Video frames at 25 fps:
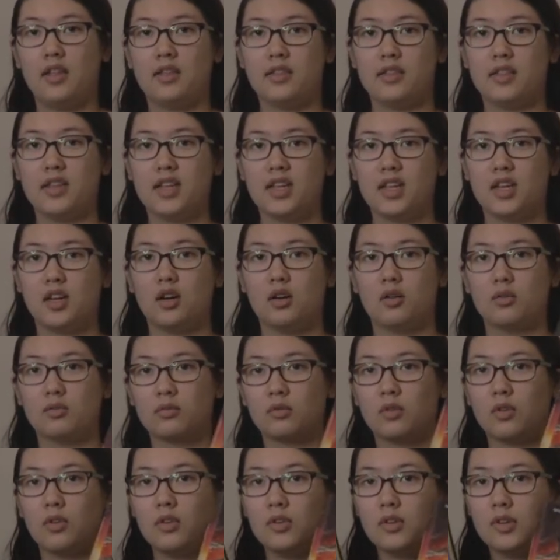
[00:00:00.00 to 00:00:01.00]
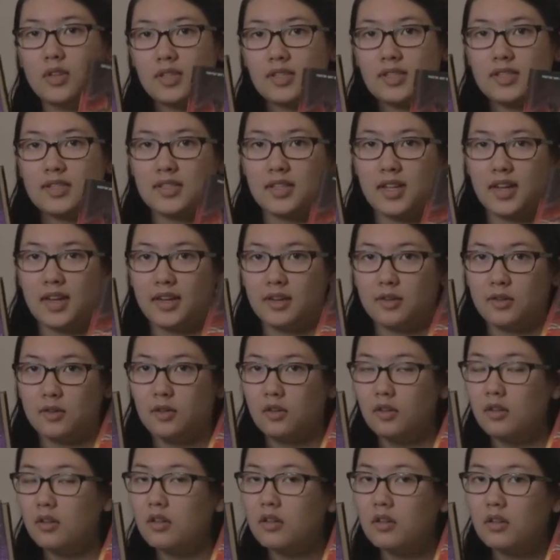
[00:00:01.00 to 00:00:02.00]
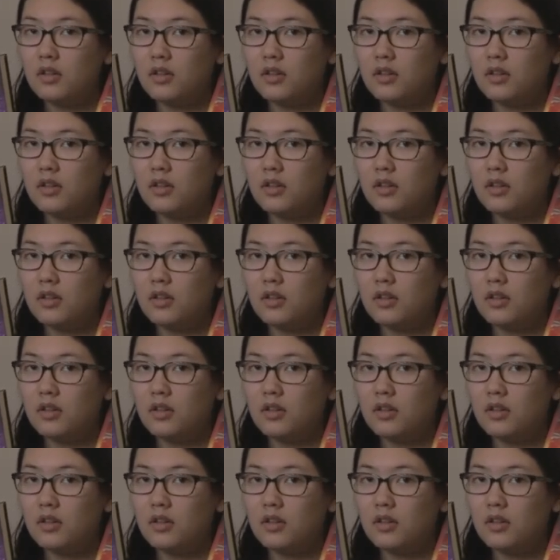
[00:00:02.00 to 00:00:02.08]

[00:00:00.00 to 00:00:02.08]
the Aurora Cycle.